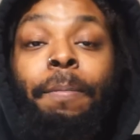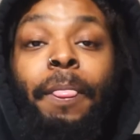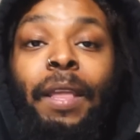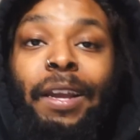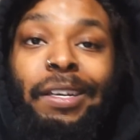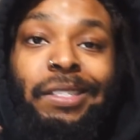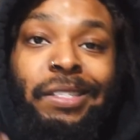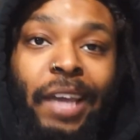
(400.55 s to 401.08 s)

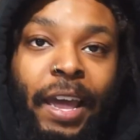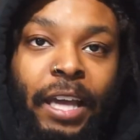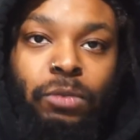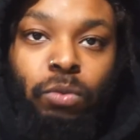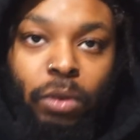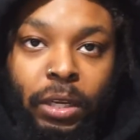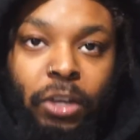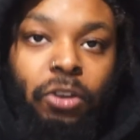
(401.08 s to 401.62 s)
Because tags
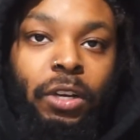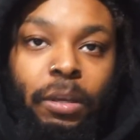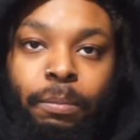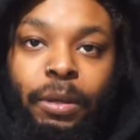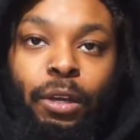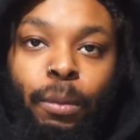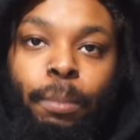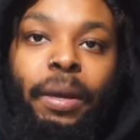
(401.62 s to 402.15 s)
will literally be
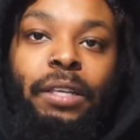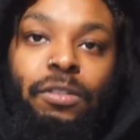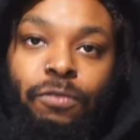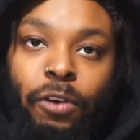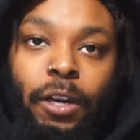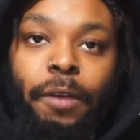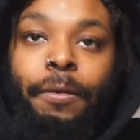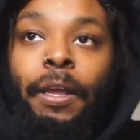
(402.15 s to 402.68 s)
your best
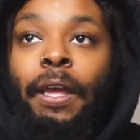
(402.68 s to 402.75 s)
friend.